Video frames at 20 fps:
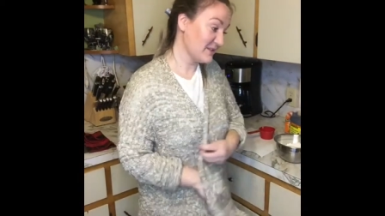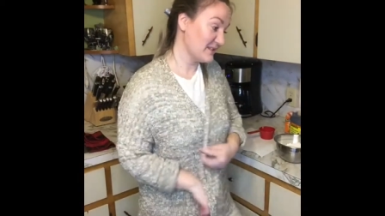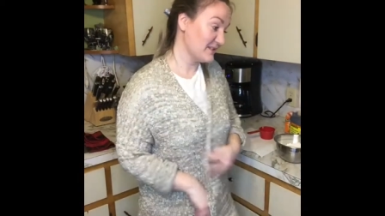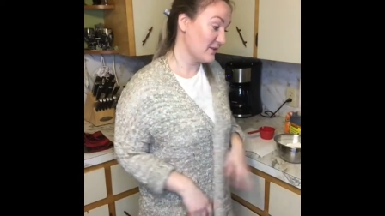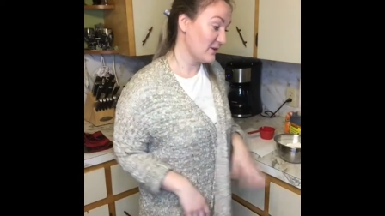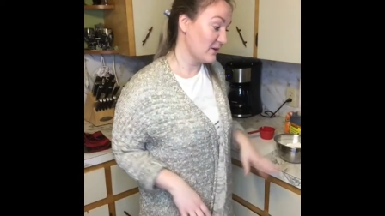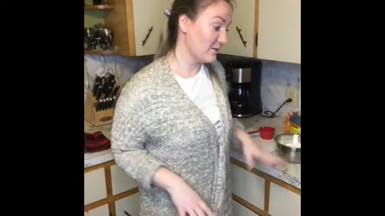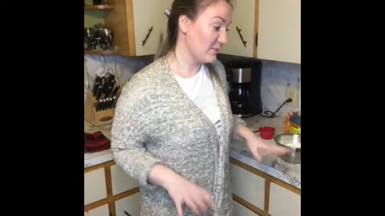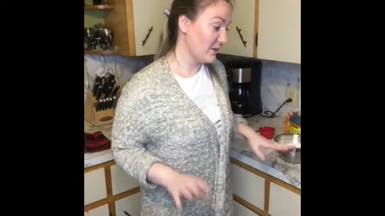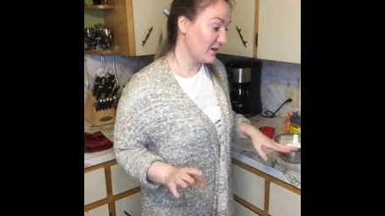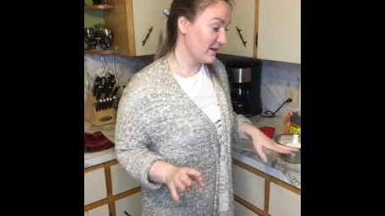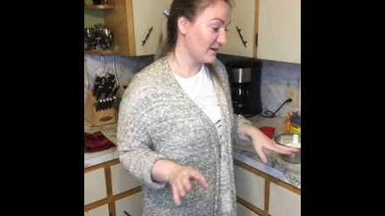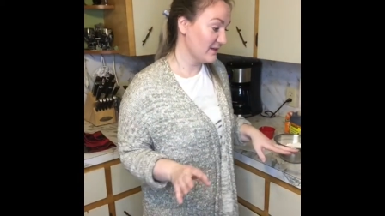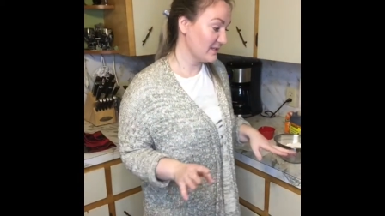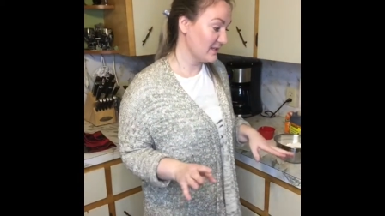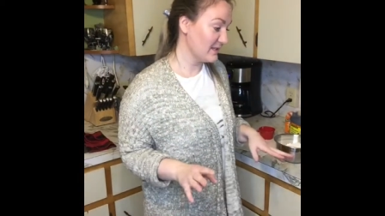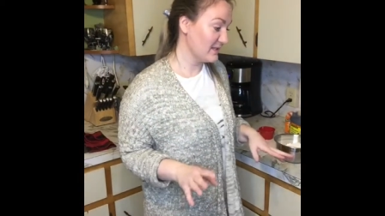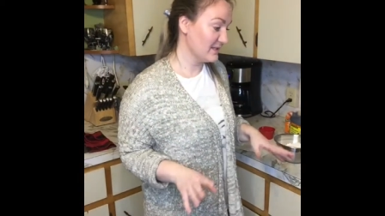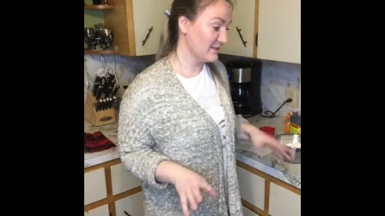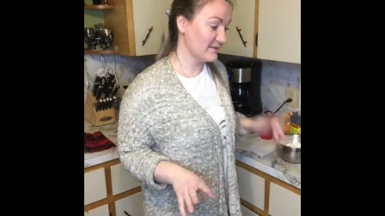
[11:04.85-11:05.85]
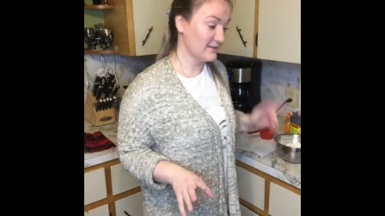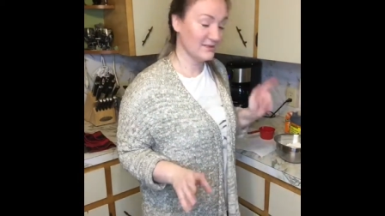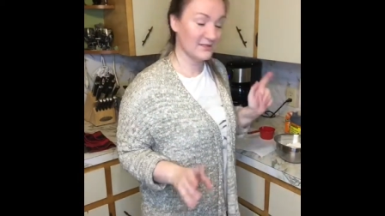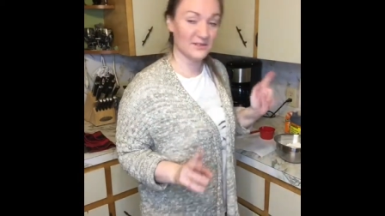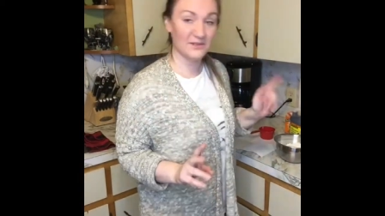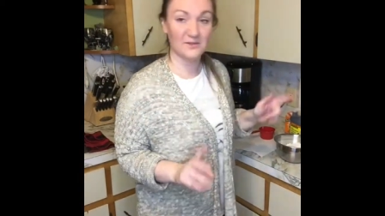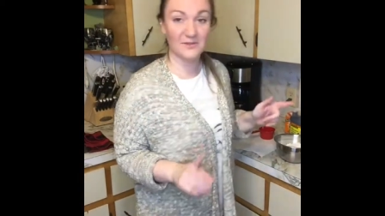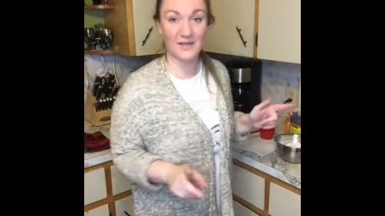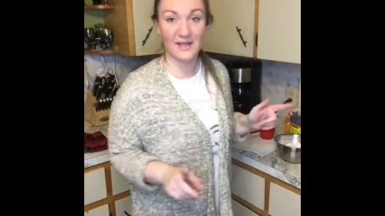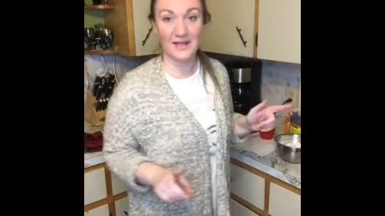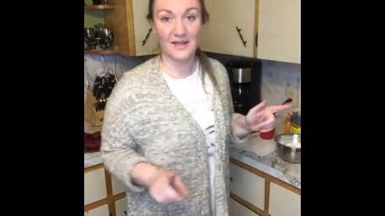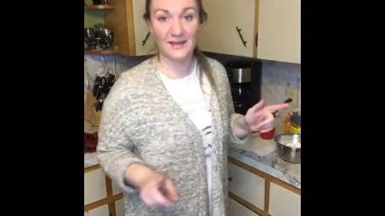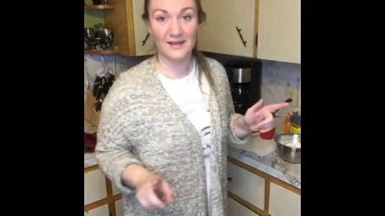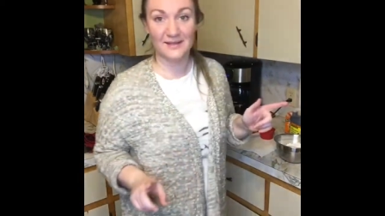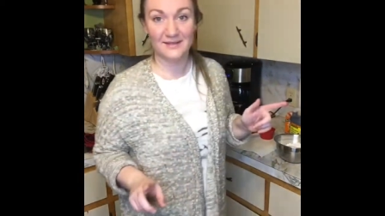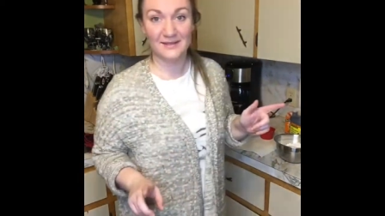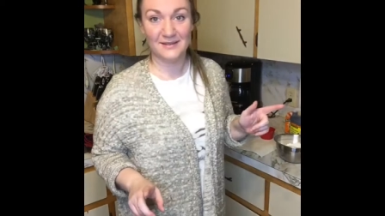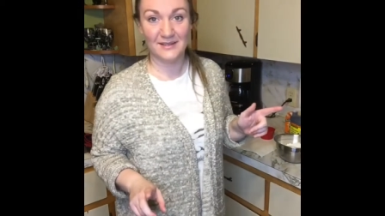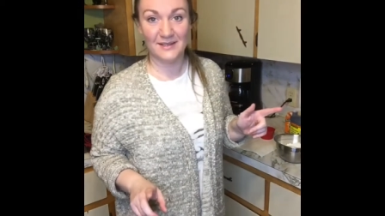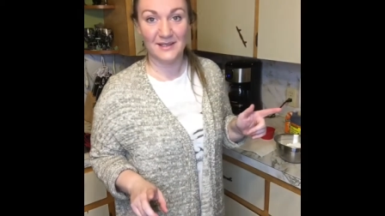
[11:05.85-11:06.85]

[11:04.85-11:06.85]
So I'll pause it, do that,